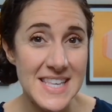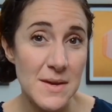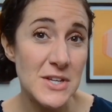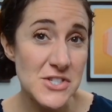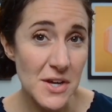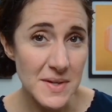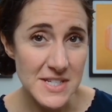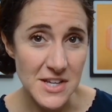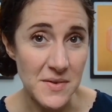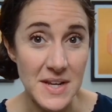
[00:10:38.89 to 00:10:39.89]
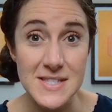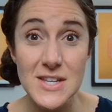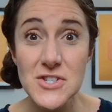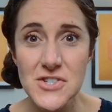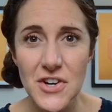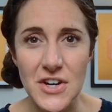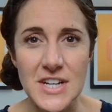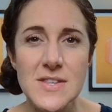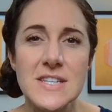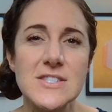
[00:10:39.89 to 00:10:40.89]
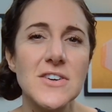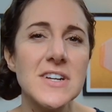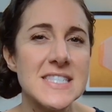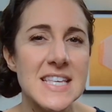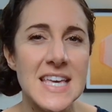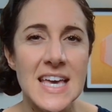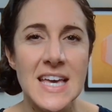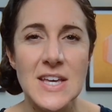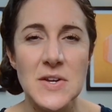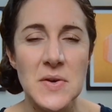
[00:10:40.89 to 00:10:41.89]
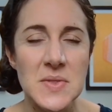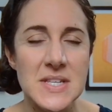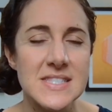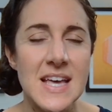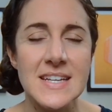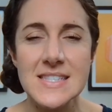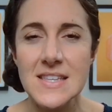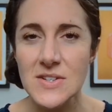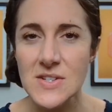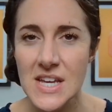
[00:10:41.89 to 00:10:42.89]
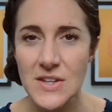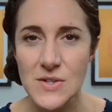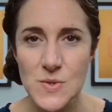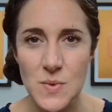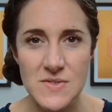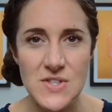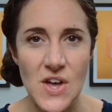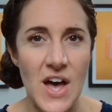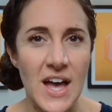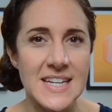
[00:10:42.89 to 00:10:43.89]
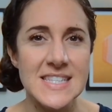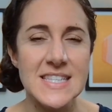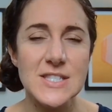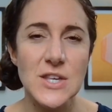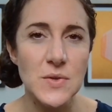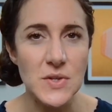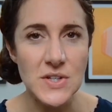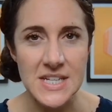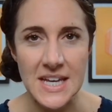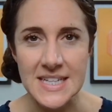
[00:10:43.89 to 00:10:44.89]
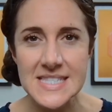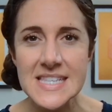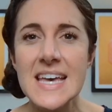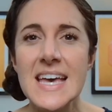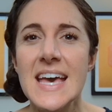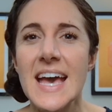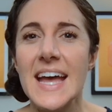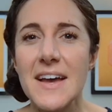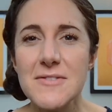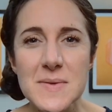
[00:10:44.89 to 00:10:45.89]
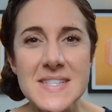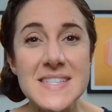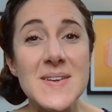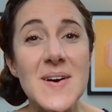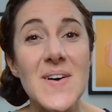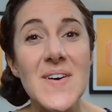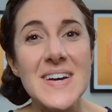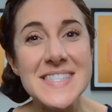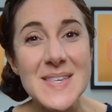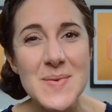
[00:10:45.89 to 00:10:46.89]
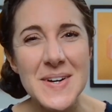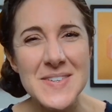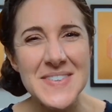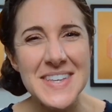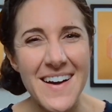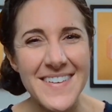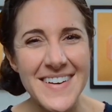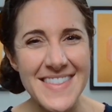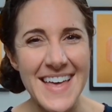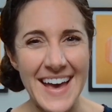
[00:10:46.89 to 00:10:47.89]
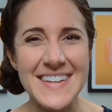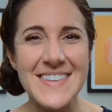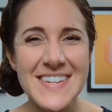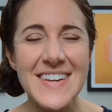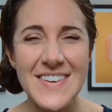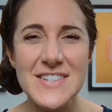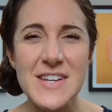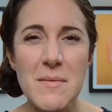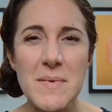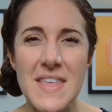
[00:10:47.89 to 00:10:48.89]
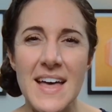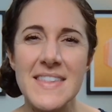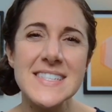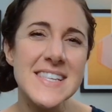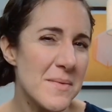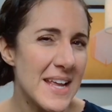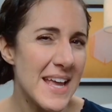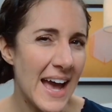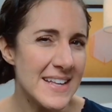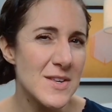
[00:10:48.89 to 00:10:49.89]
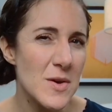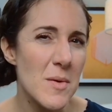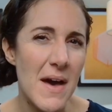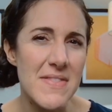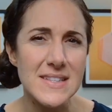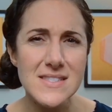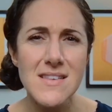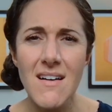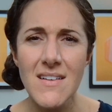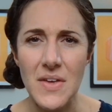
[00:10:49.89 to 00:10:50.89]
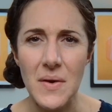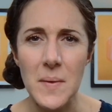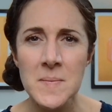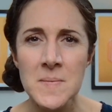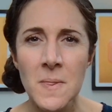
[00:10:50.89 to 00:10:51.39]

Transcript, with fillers: Can we show it to you?" And I said, "Sure." And so they started singing, you know, this sassy little Taylor Swift song and did this cute little dance. And afterwards I said, "Oh, I see you worked really hard on that. You did a good job with that." And then I said, "I want to ask you about that song though."